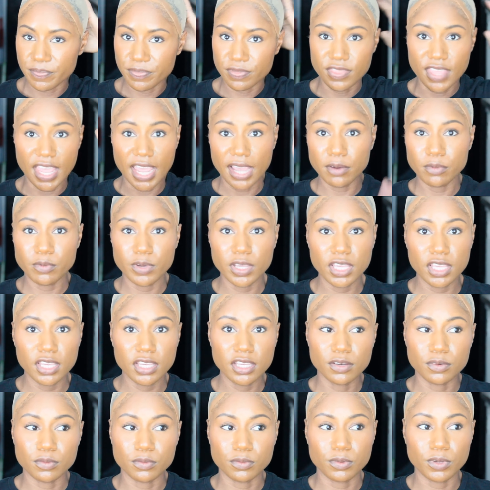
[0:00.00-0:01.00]
that
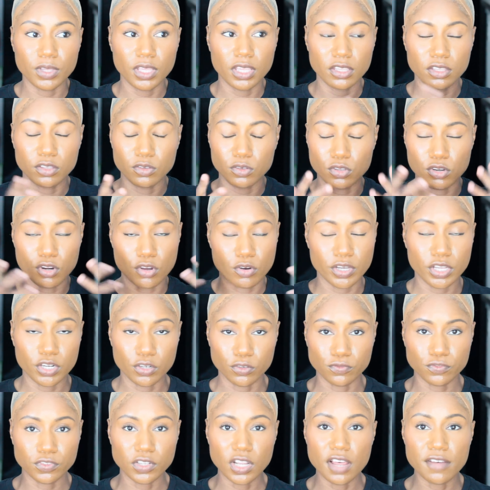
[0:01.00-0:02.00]
wig, you know,
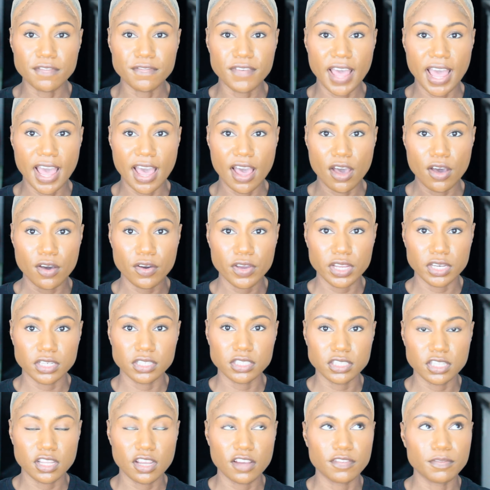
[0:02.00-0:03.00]
it'll fluff out and
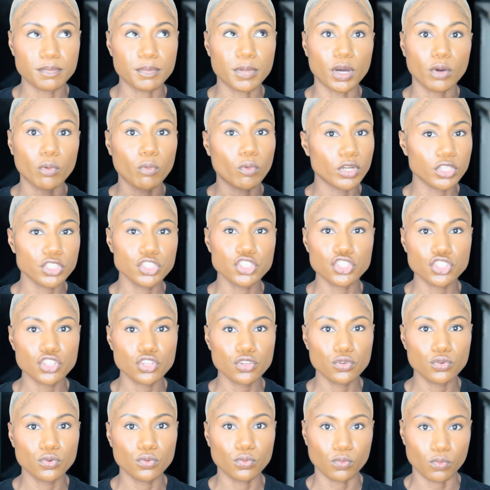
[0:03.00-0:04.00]
stuff, but once
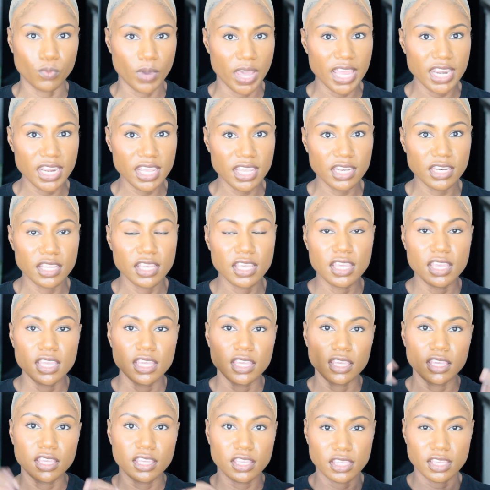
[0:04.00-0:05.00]
you wet it,
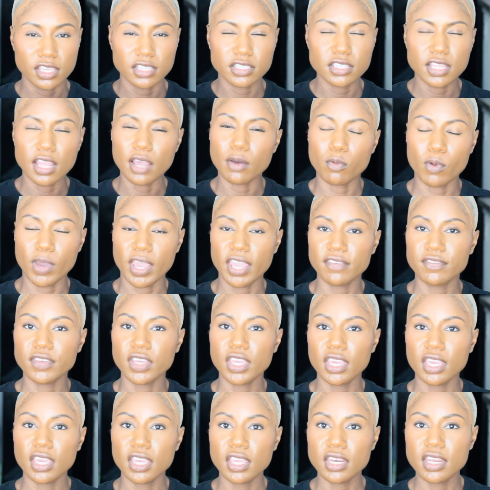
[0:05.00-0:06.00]
it gets that wave
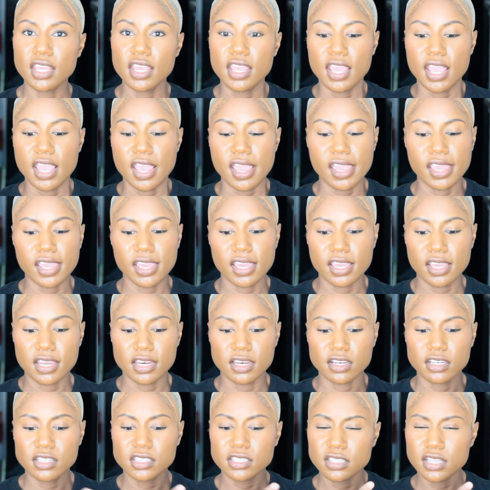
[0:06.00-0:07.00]
again.
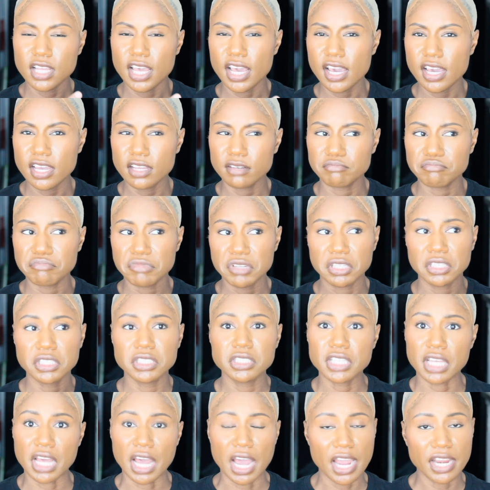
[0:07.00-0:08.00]
And there's not, at
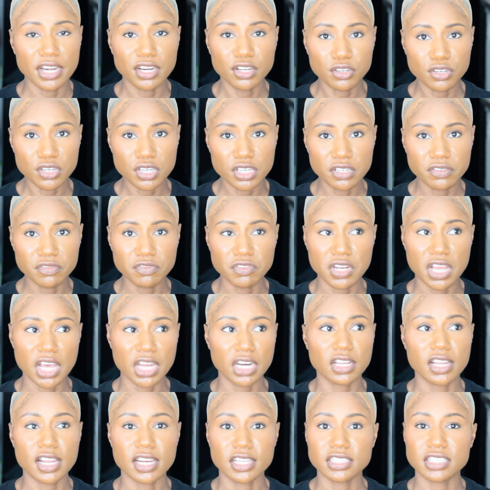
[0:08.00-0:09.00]
least that I know of,
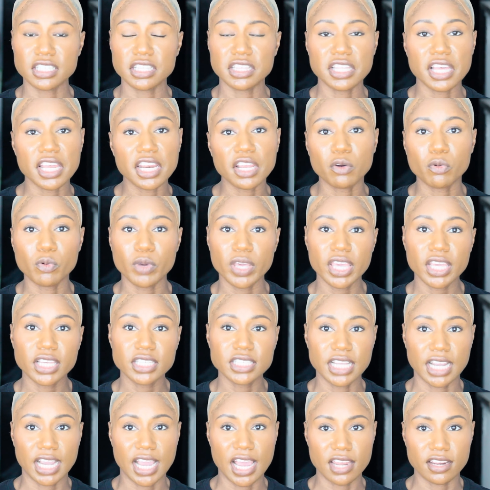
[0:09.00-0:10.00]
not a lot of synthetic wigs
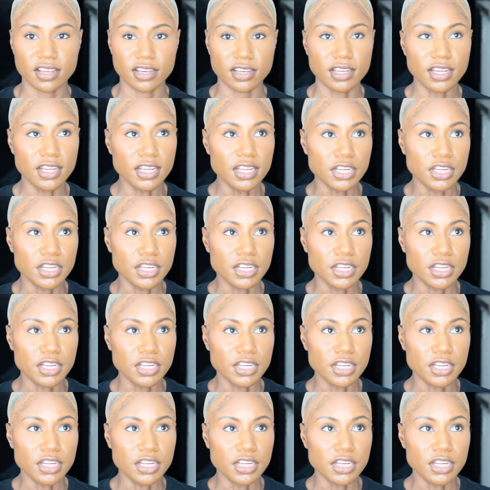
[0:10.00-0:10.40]
that kind of